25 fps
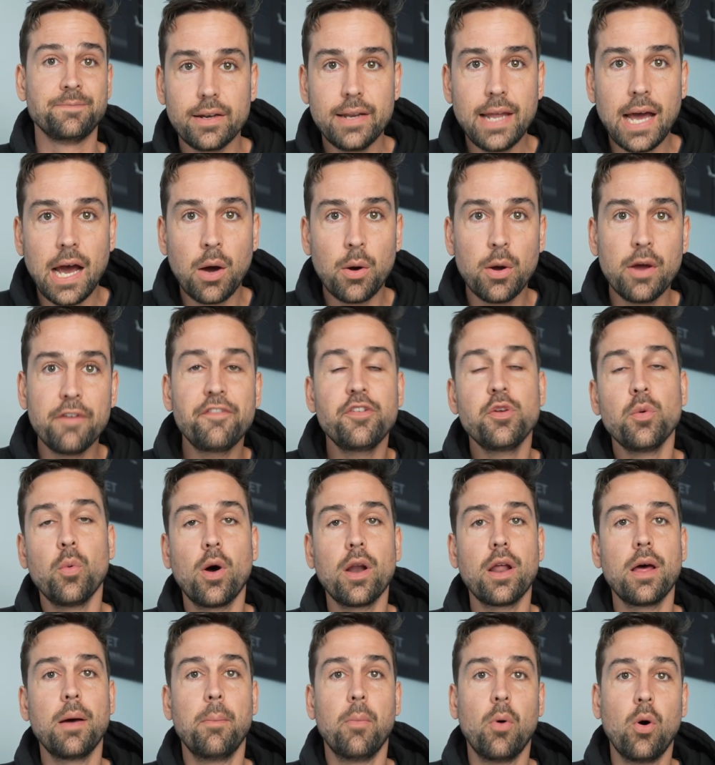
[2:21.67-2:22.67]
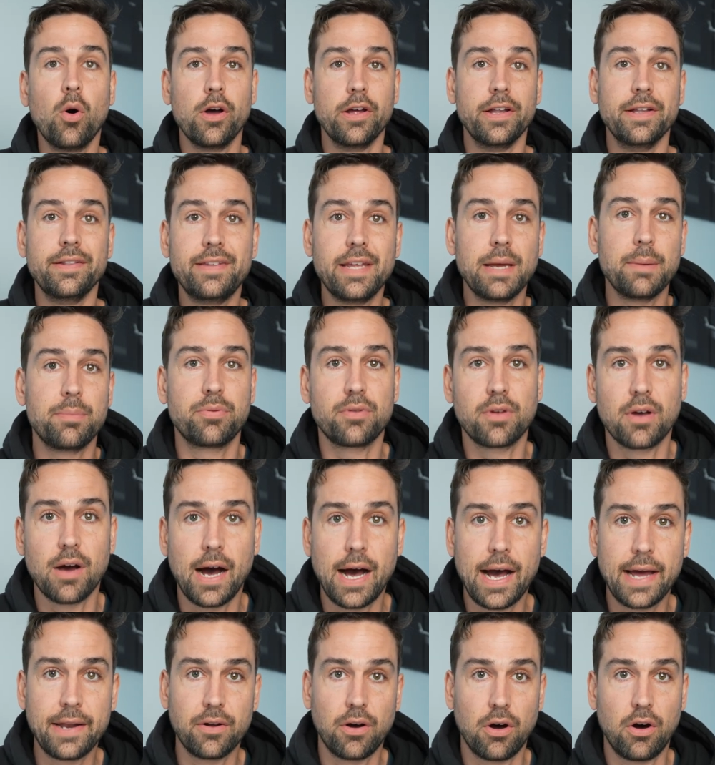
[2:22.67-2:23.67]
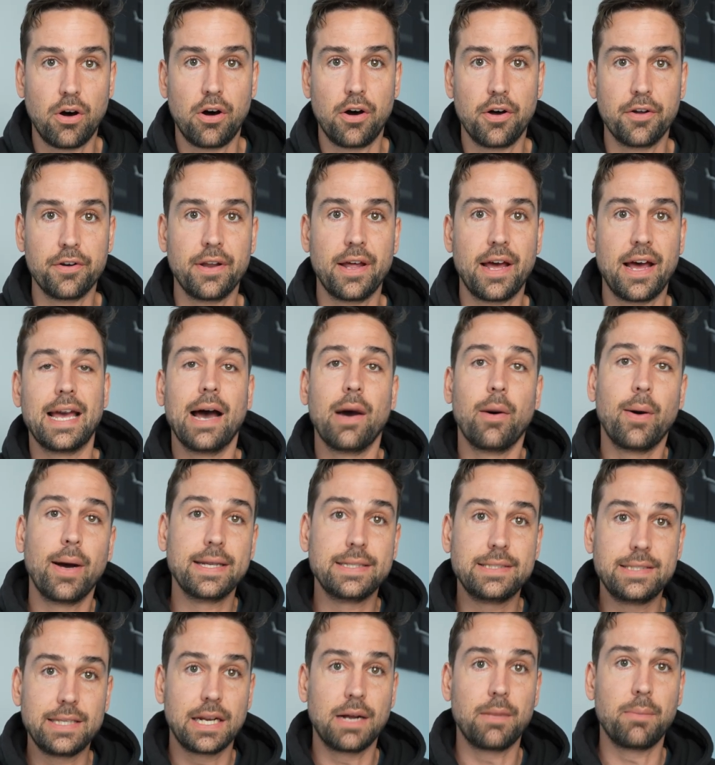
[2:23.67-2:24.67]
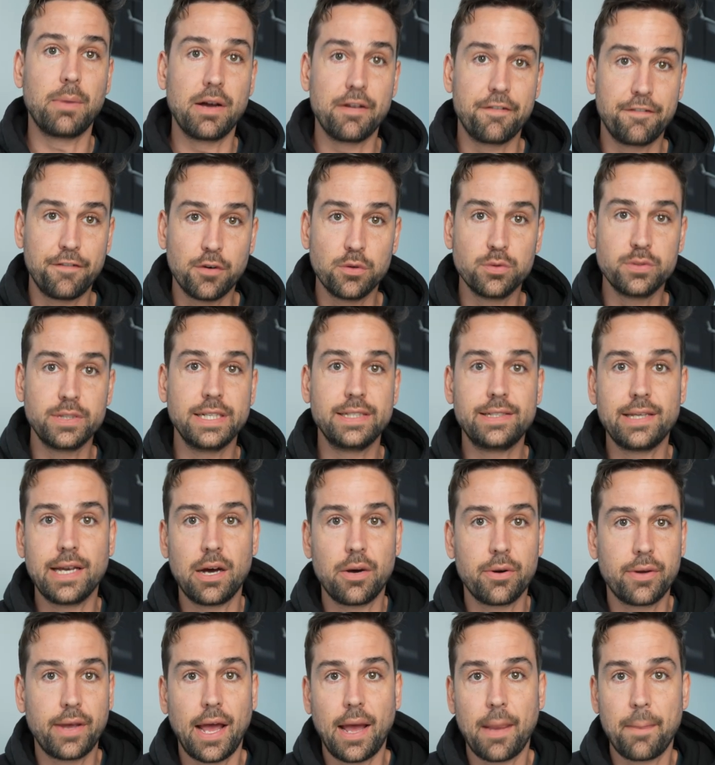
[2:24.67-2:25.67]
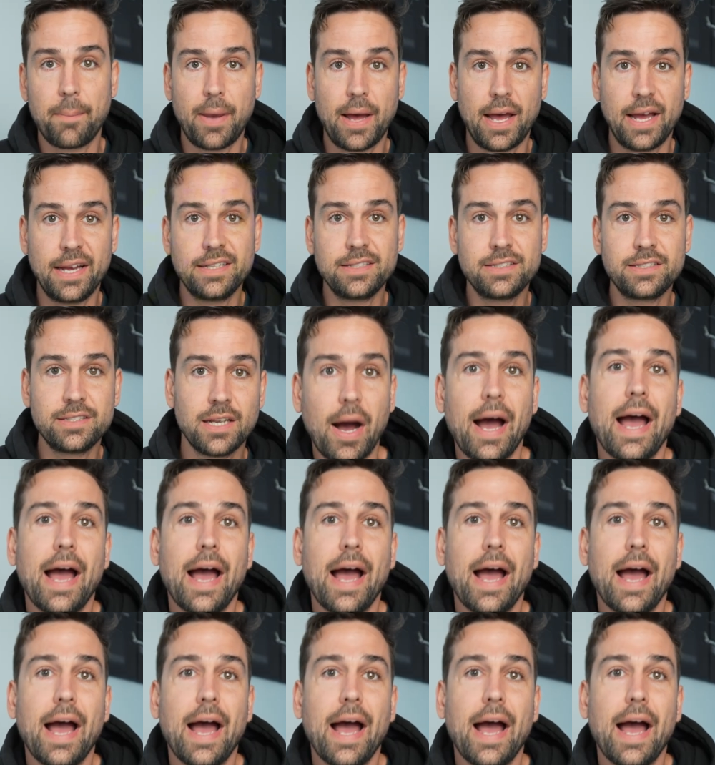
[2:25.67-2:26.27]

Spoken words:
Now, if you want a more in-depth guide on how I set up my full detail campaigns,